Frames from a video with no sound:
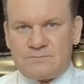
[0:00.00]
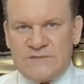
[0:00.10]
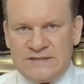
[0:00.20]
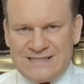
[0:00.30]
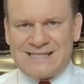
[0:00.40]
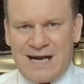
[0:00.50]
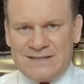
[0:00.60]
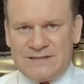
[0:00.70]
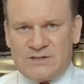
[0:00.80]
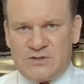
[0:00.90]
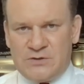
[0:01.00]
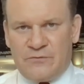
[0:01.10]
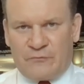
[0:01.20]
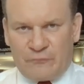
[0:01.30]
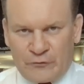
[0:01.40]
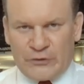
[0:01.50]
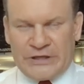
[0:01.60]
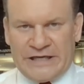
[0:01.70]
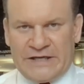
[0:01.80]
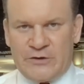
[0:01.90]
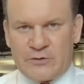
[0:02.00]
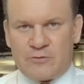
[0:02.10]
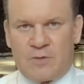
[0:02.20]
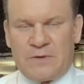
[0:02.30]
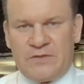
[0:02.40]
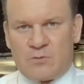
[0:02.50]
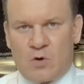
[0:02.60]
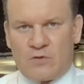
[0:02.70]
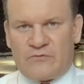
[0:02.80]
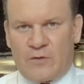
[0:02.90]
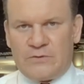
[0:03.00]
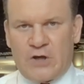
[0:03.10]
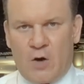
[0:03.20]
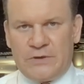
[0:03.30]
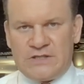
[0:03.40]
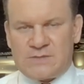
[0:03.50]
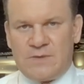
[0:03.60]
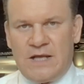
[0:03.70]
decided to free Europe and the world from the communism.